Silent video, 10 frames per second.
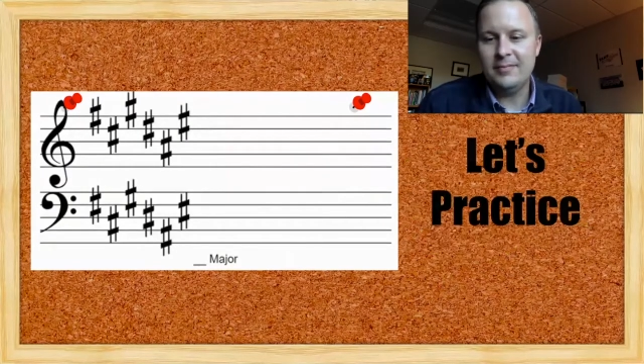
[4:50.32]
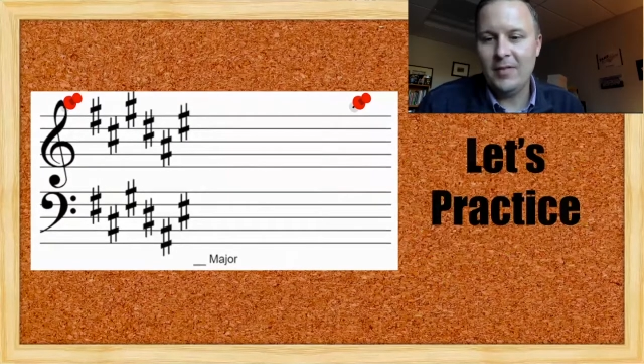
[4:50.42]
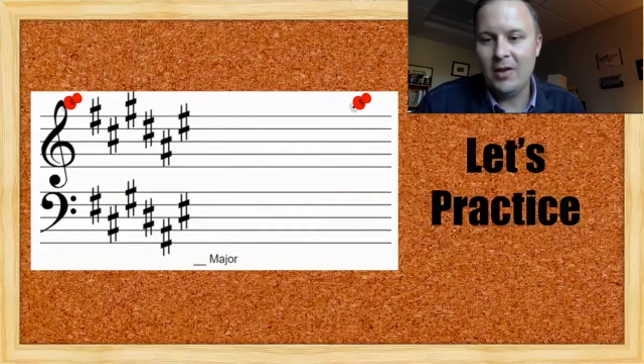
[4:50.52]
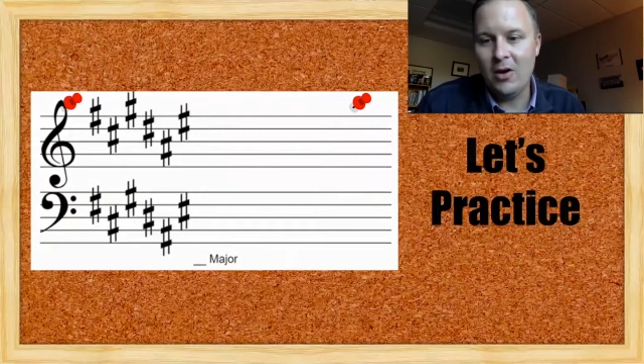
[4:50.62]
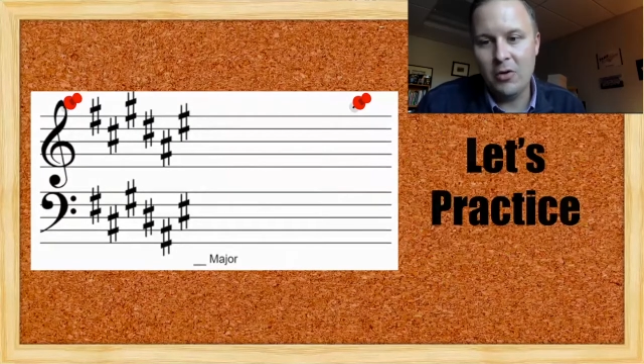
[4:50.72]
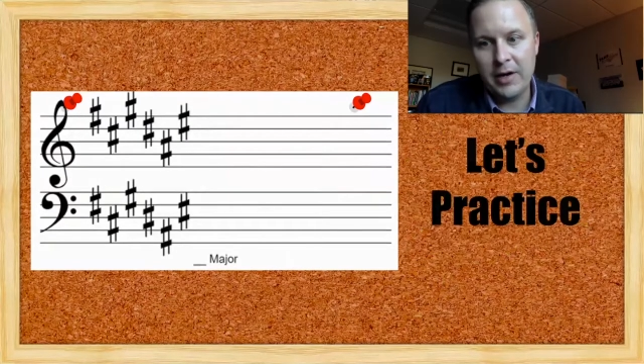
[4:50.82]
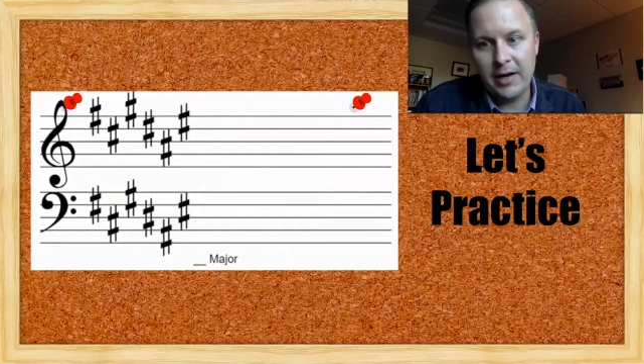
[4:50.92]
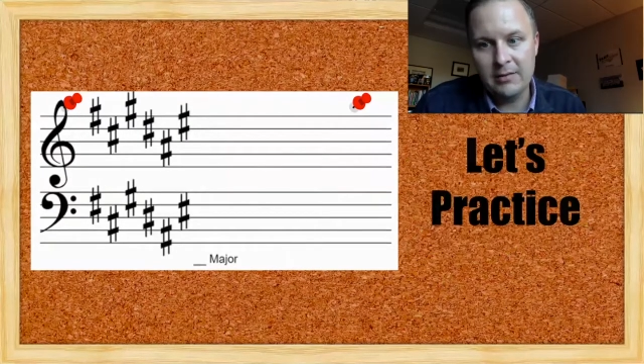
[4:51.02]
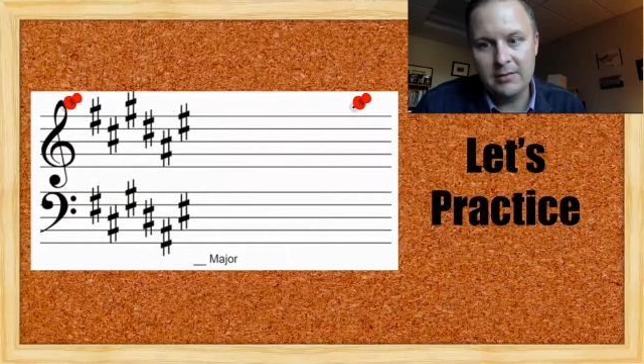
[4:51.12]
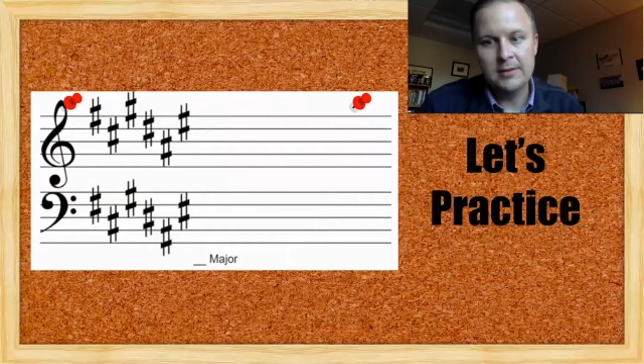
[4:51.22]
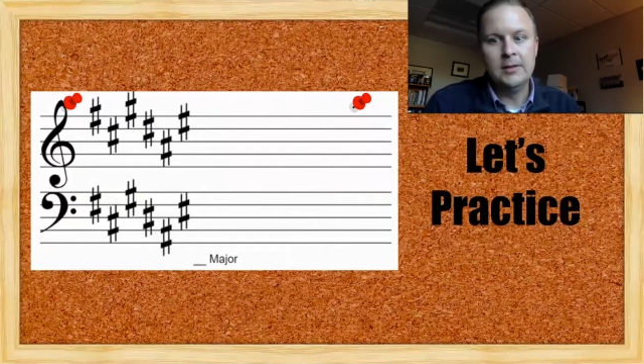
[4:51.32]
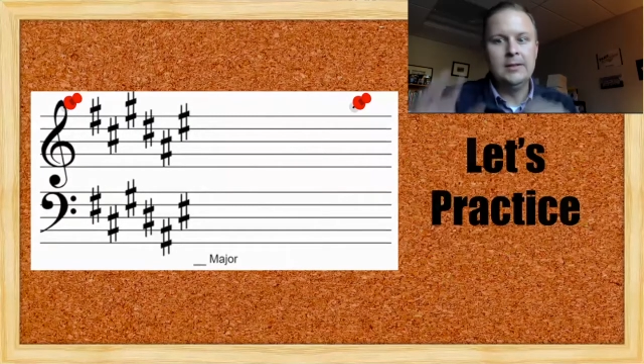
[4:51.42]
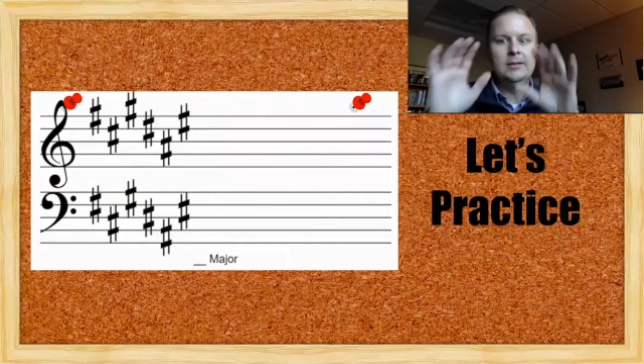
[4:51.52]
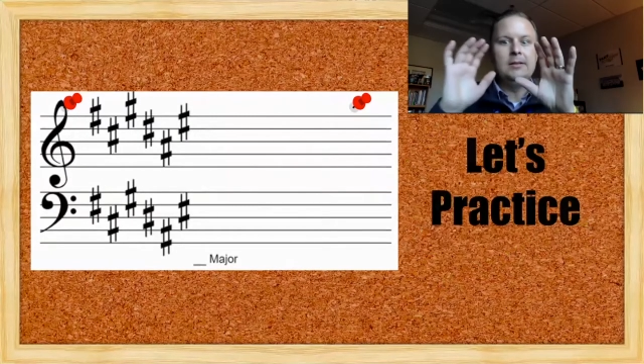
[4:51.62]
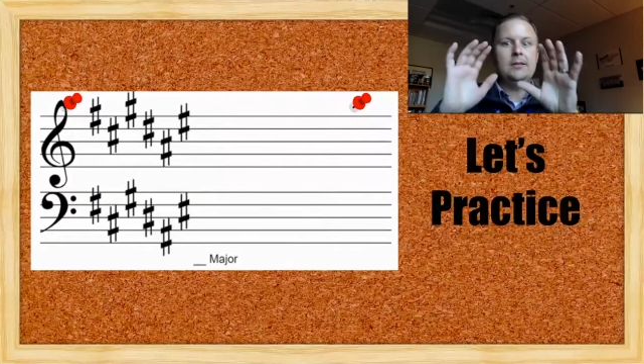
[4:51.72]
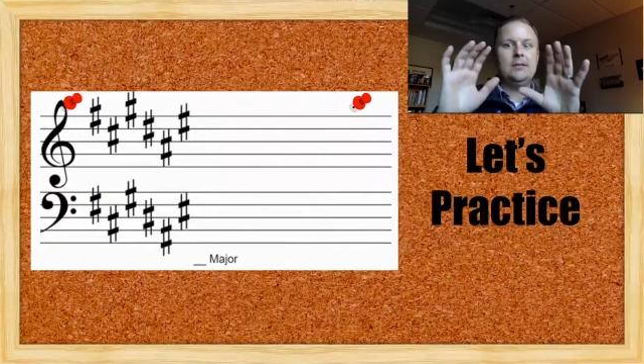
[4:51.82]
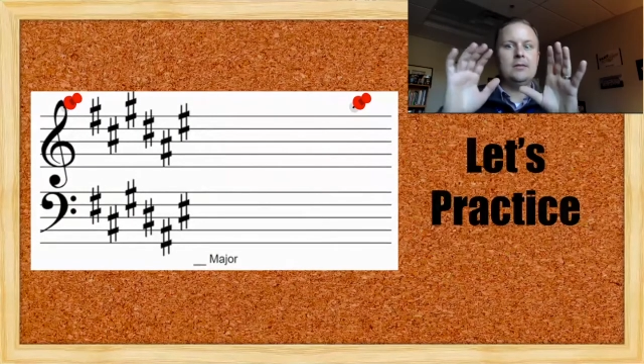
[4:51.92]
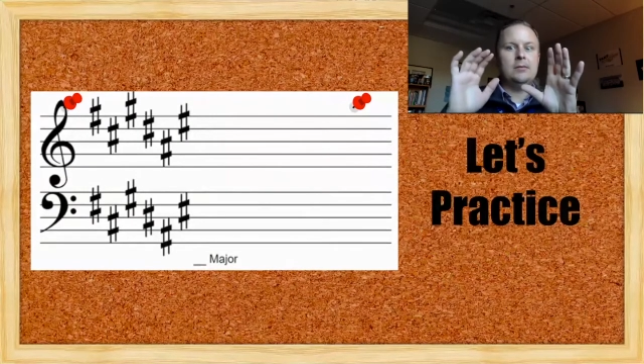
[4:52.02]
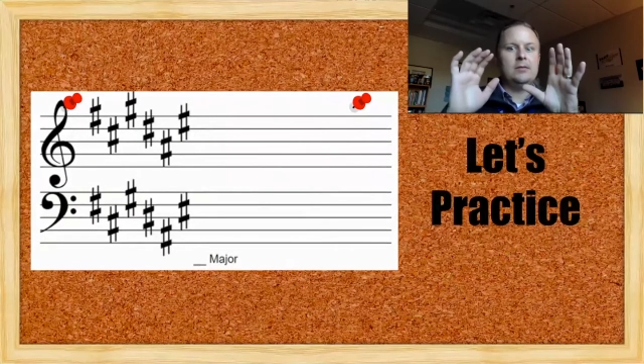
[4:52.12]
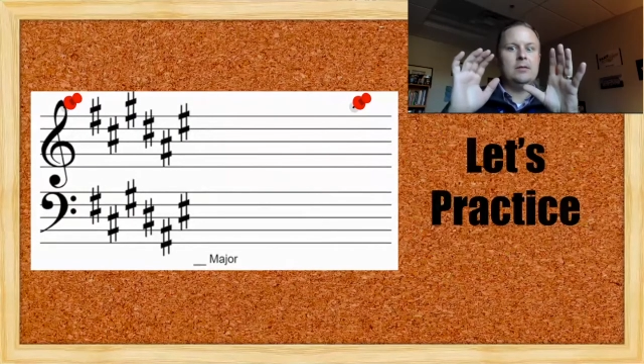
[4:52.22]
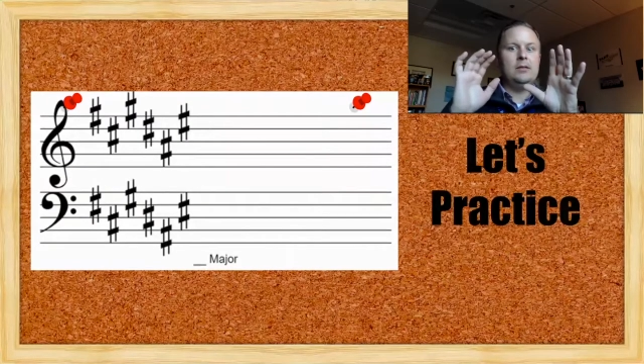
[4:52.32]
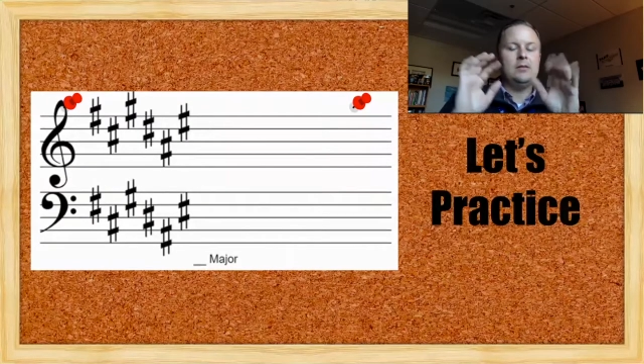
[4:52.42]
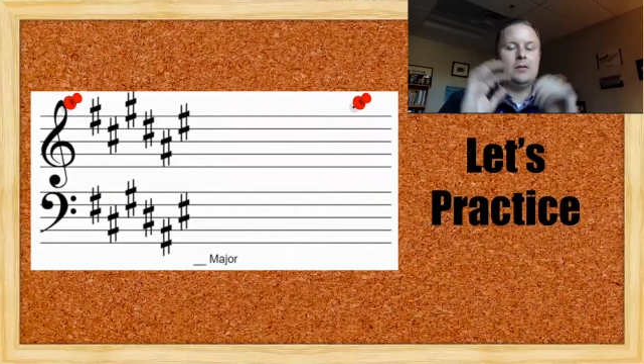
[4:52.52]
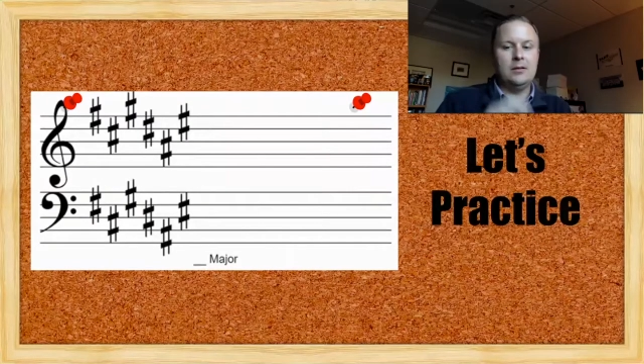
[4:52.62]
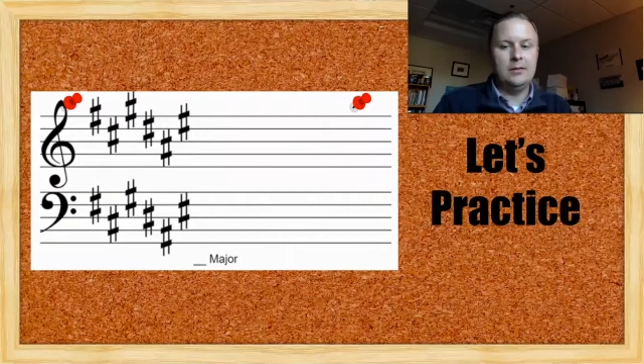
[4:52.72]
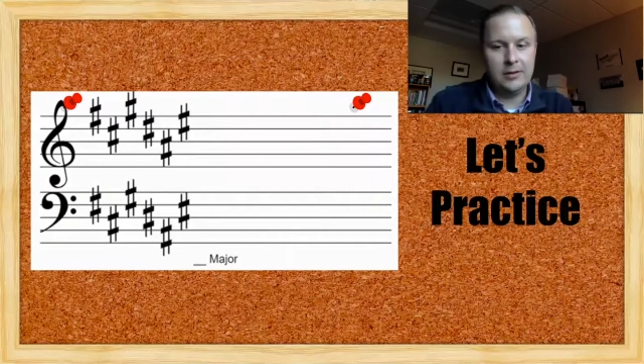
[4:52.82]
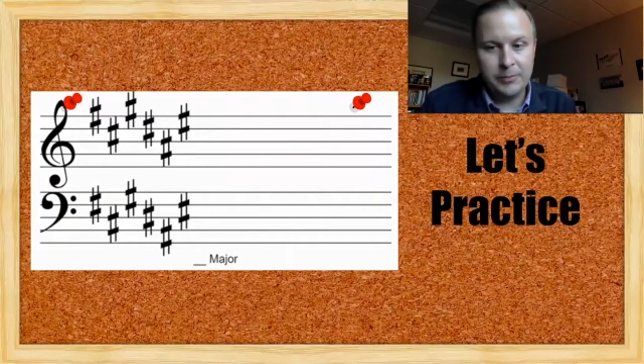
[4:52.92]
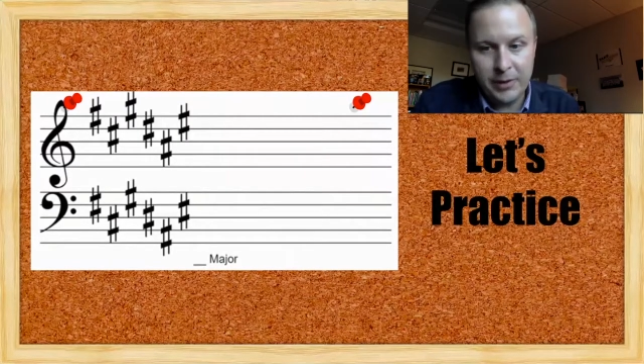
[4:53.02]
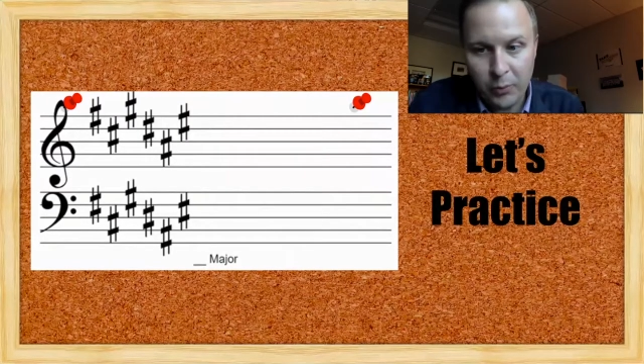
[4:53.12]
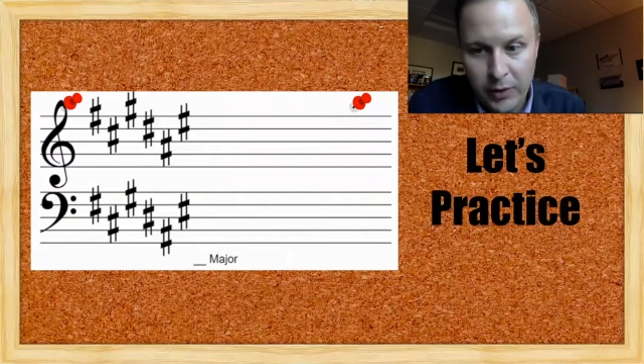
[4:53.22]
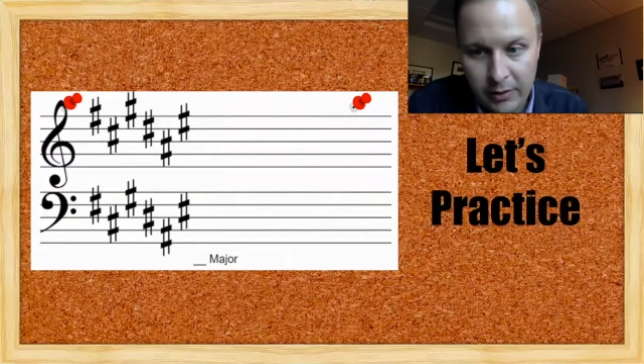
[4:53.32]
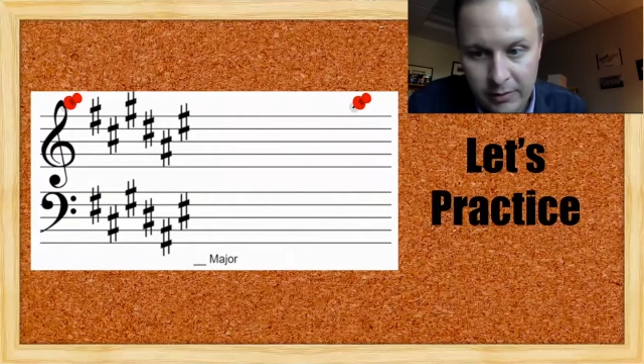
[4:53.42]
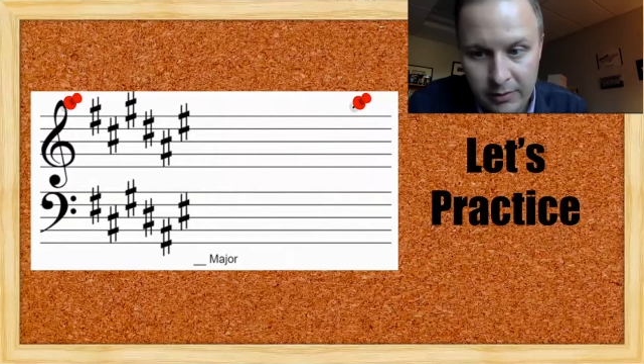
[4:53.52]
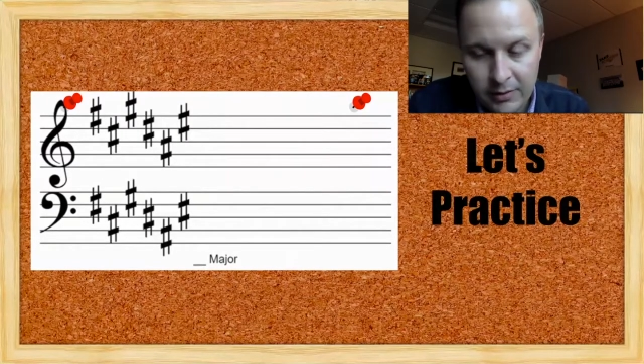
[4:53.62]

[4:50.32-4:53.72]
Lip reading: Okay, here's where things get a little bit weird